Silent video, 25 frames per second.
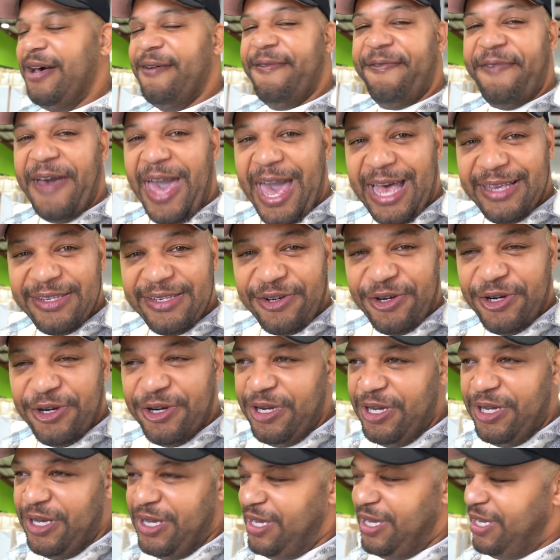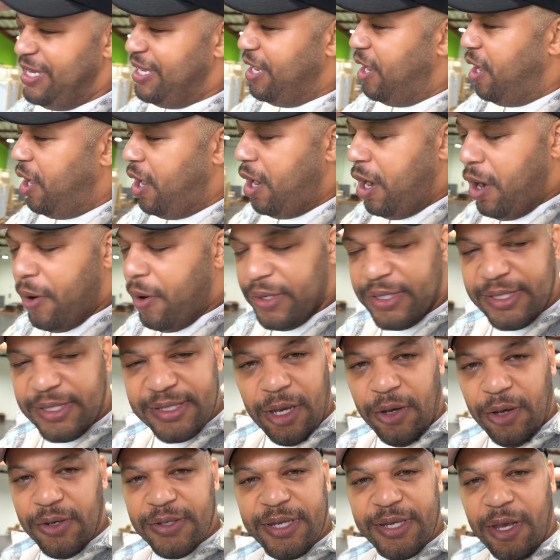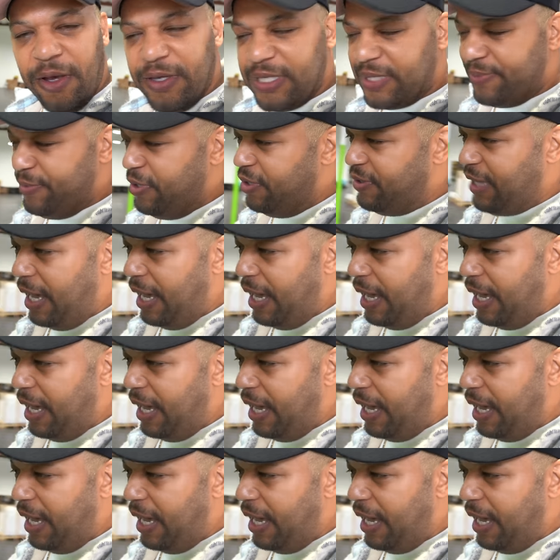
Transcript: faster, oh, and so smooth.